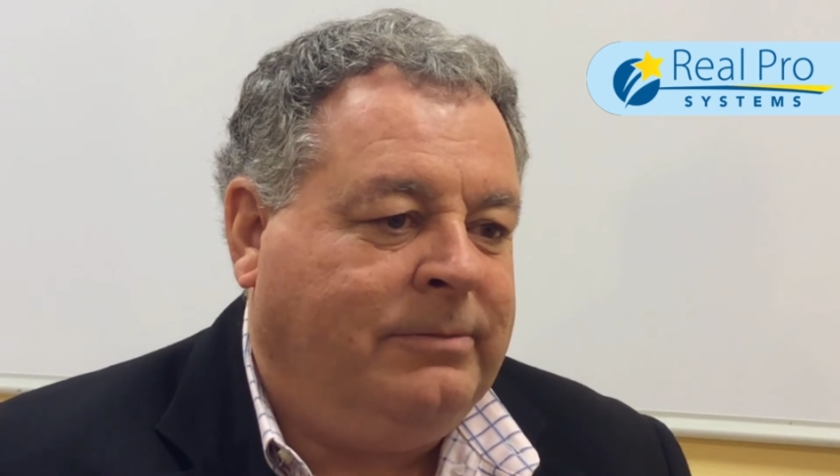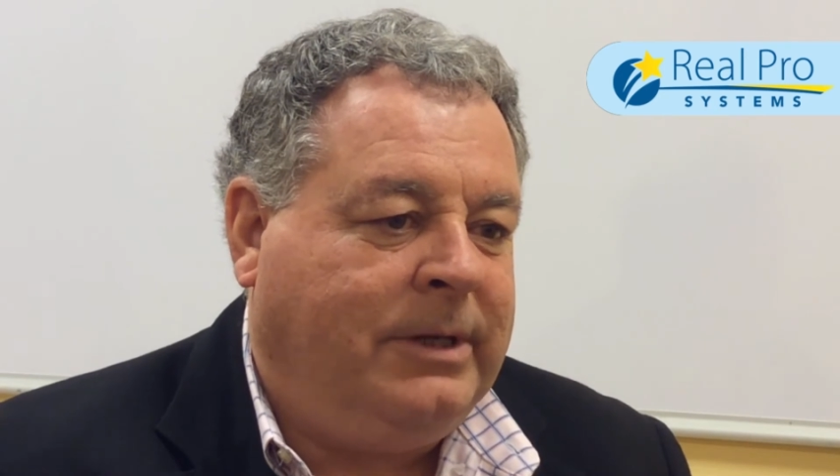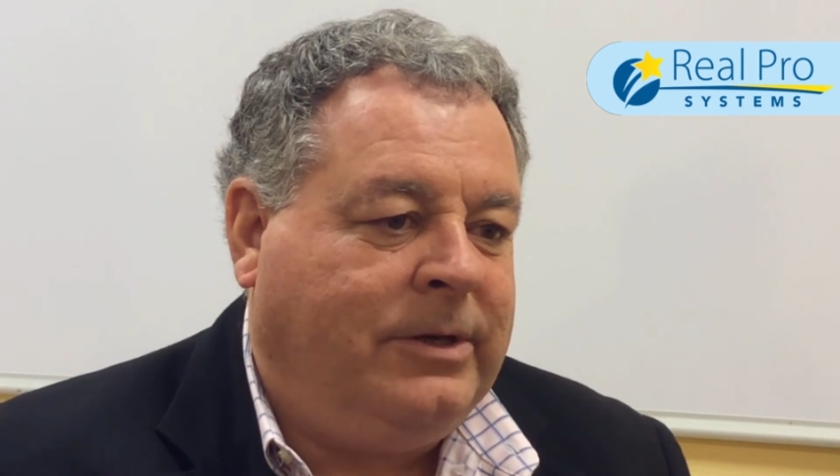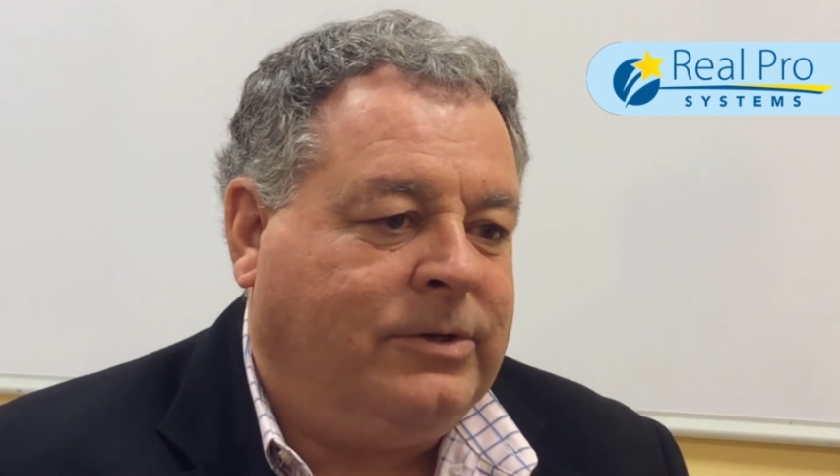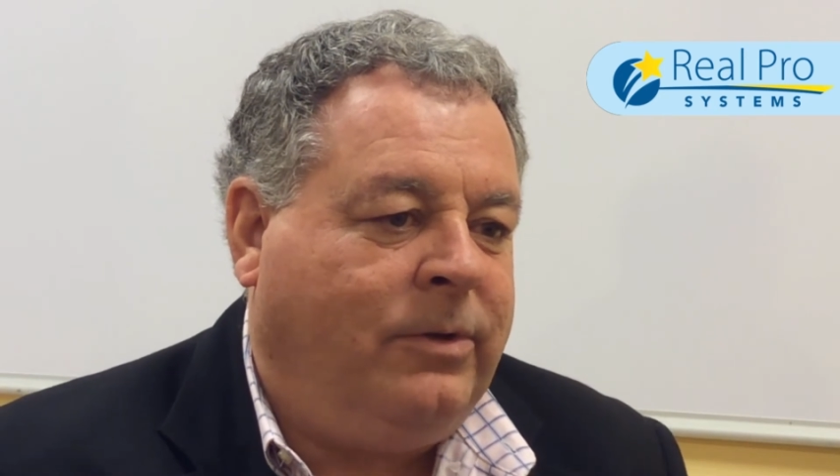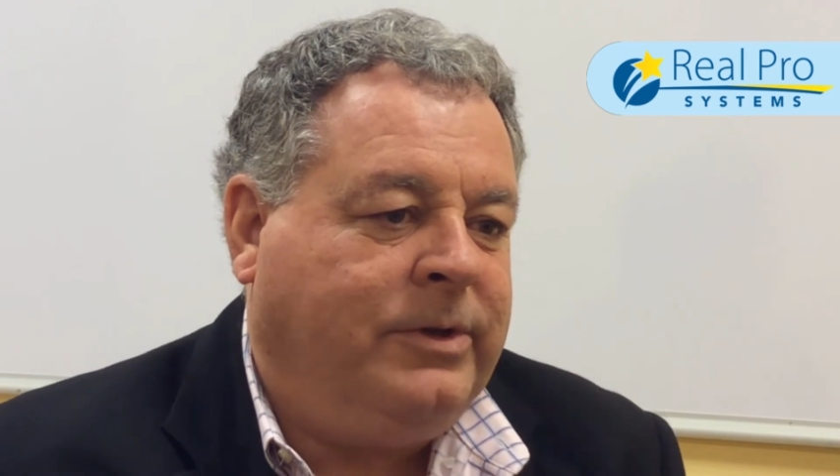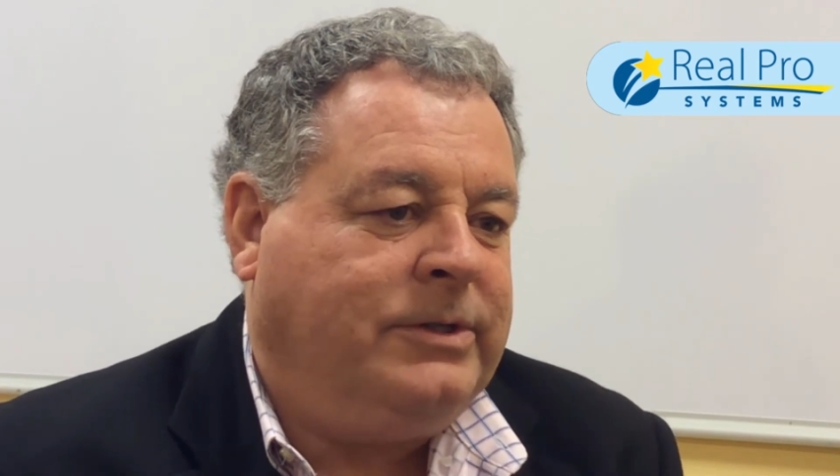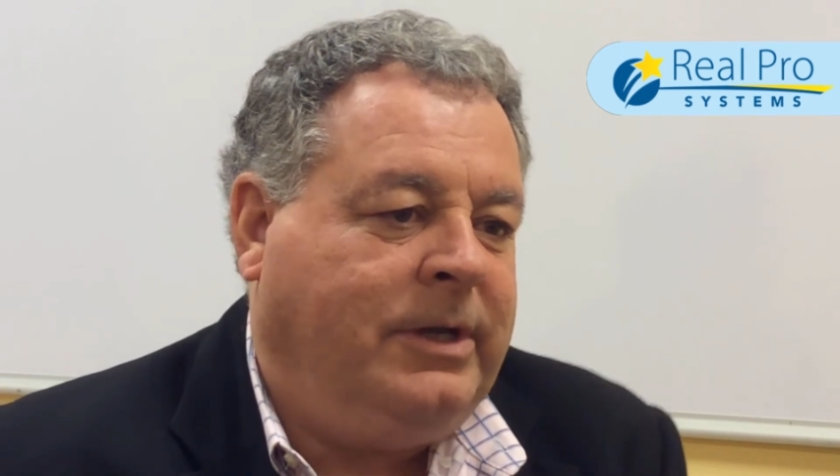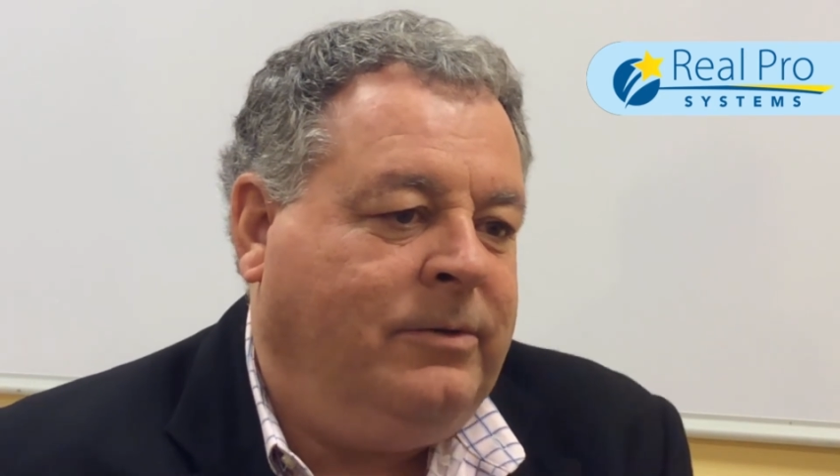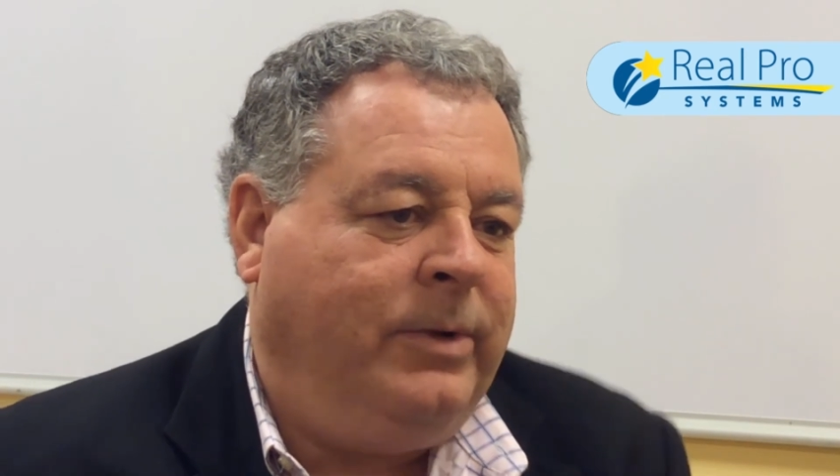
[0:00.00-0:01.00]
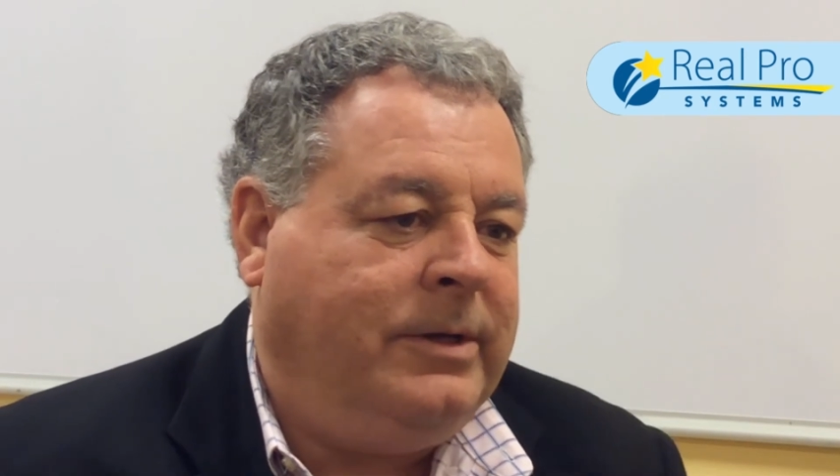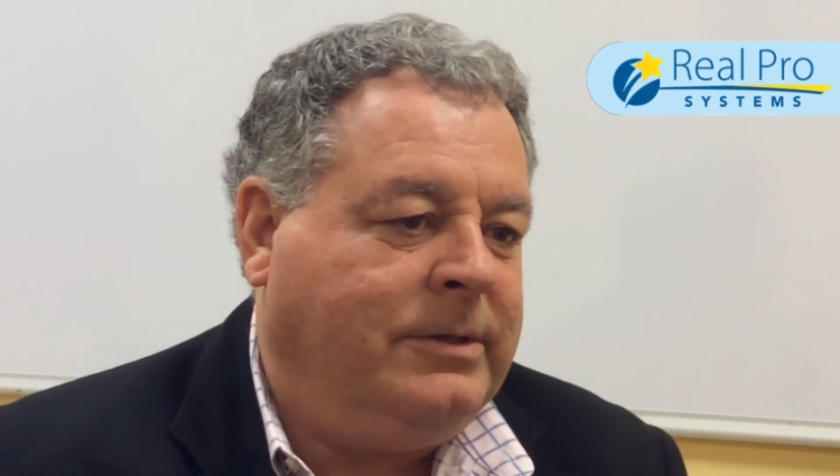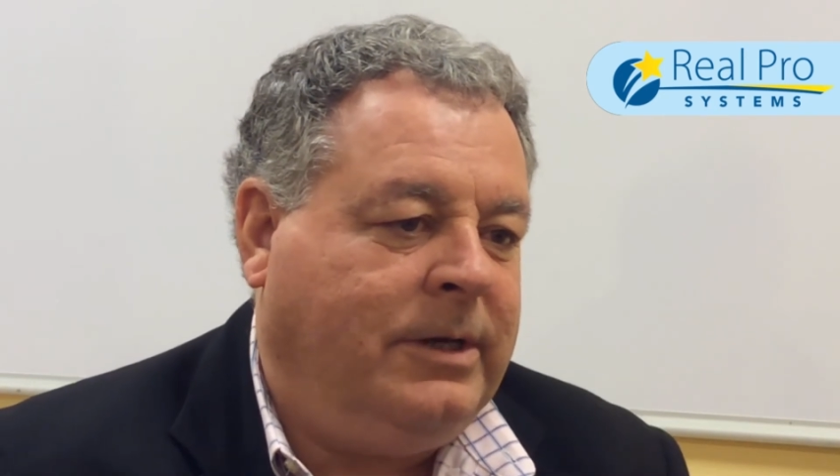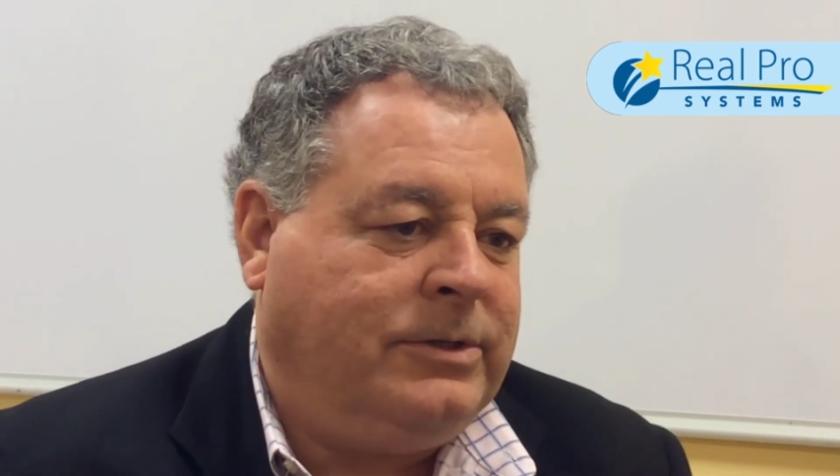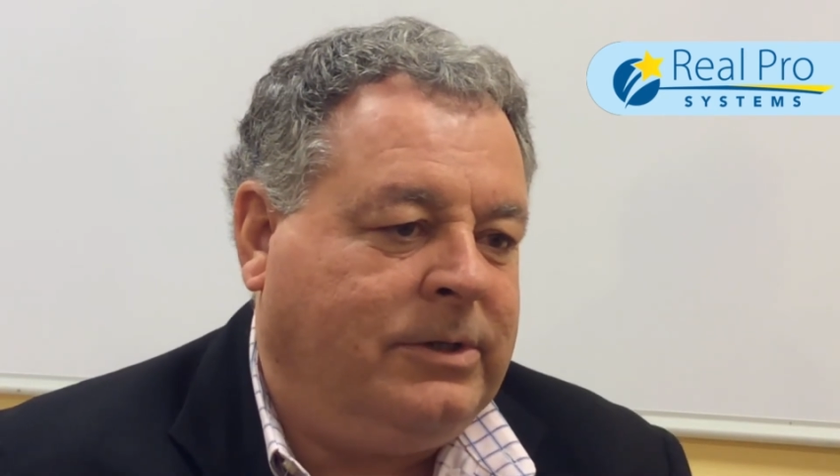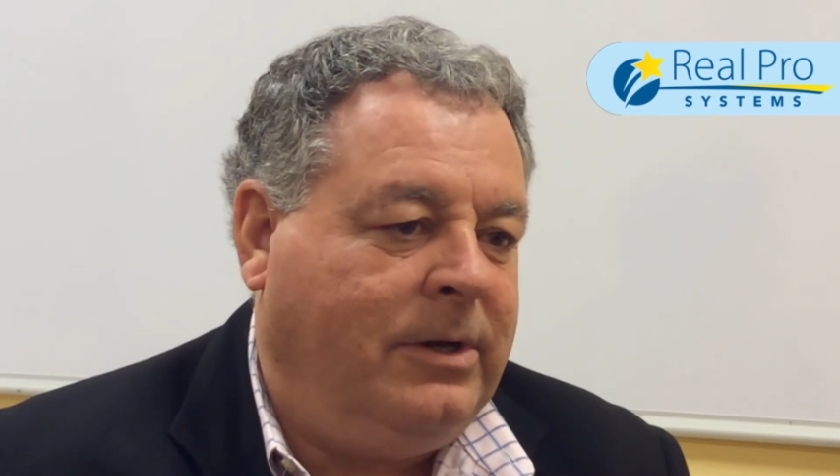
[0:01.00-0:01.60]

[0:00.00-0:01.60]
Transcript: because all of a sudden we could touch